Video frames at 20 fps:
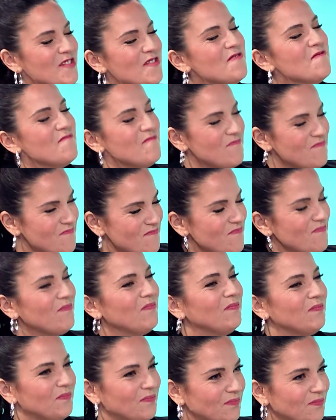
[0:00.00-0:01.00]
was one of
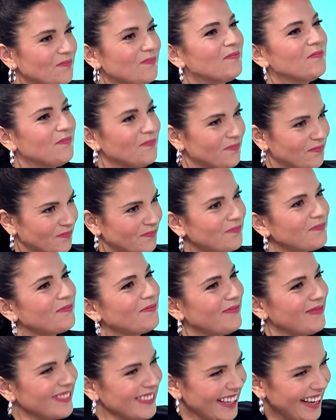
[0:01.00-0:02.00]
your friends,
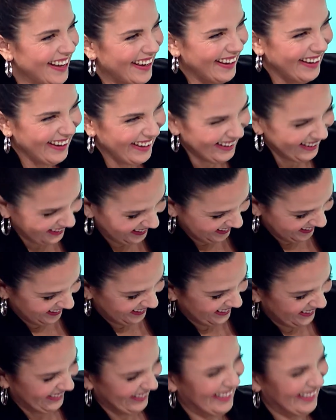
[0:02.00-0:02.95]
Mrs.